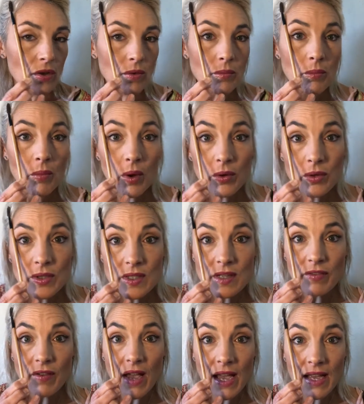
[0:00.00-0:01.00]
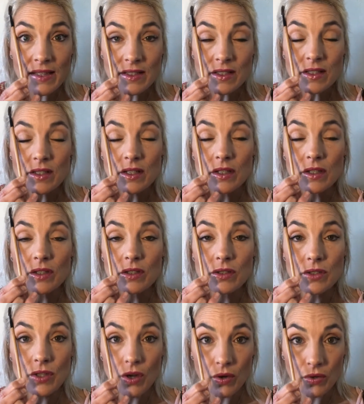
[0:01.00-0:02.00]
Most of us
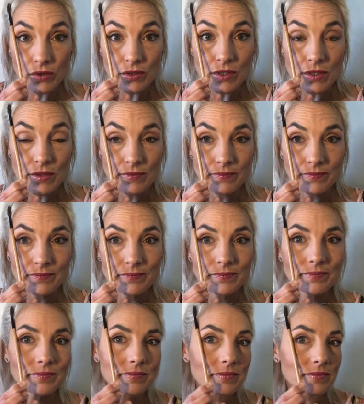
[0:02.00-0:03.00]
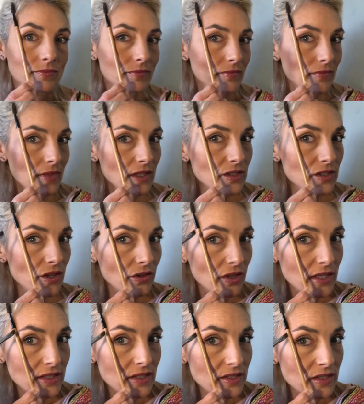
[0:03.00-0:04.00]
don't. So
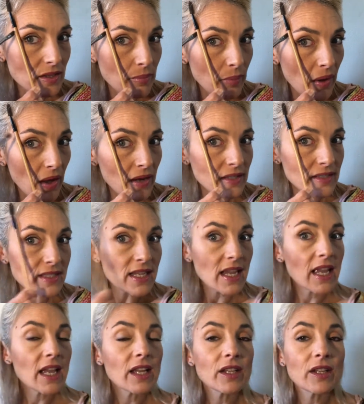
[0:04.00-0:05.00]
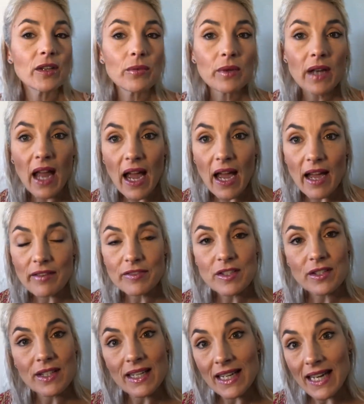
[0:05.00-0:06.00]
this is the part you would have
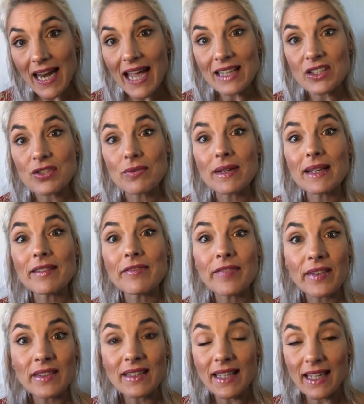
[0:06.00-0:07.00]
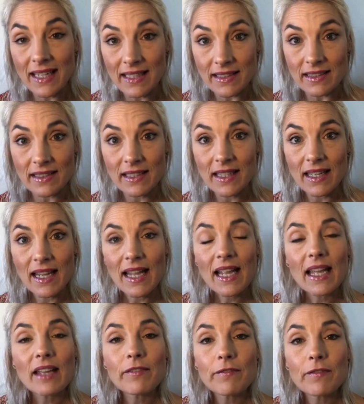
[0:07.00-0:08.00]
to naturally fill in.
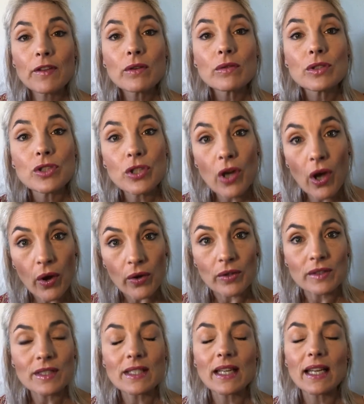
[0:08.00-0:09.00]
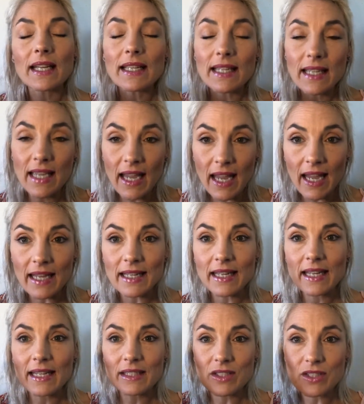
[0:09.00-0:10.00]
If you don't,
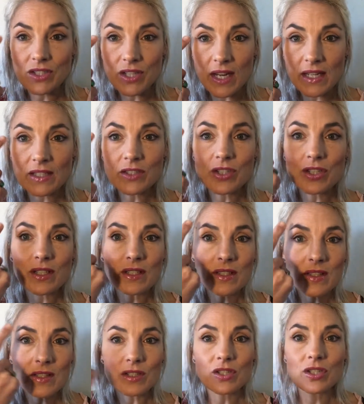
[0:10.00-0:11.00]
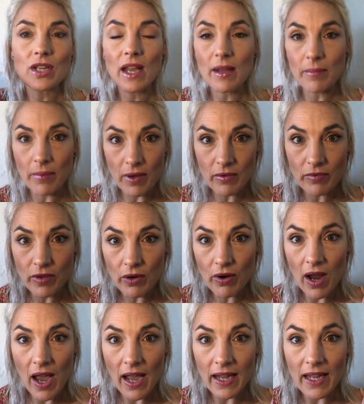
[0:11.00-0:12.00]
again, it changes the shape of your
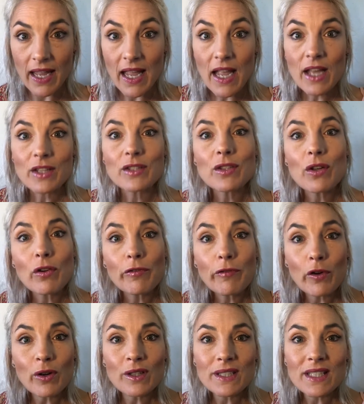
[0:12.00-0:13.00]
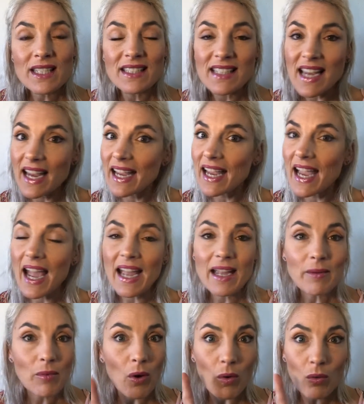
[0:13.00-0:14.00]
eye. So for today, I
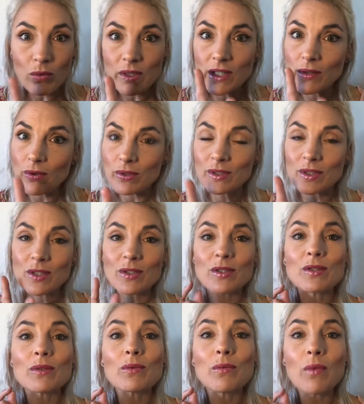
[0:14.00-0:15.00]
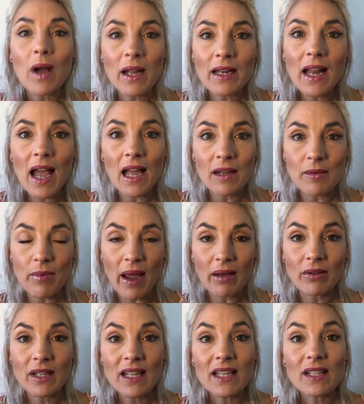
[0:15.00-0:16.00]
am only going to do one
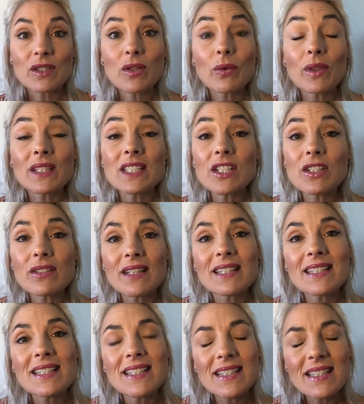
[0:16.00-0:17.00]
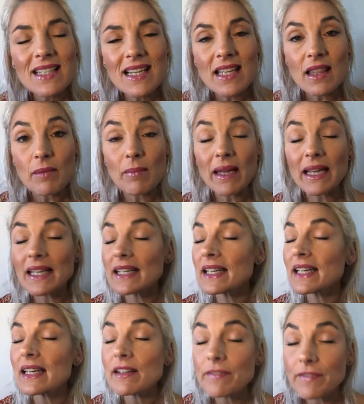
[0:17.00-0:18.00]
eyebrow so that you can see the
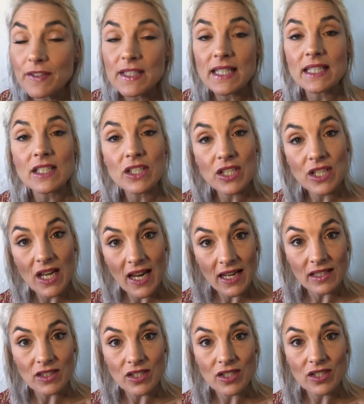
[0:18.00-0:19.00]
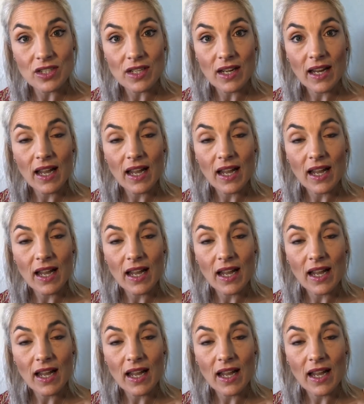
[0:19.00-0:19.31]
magnificent change.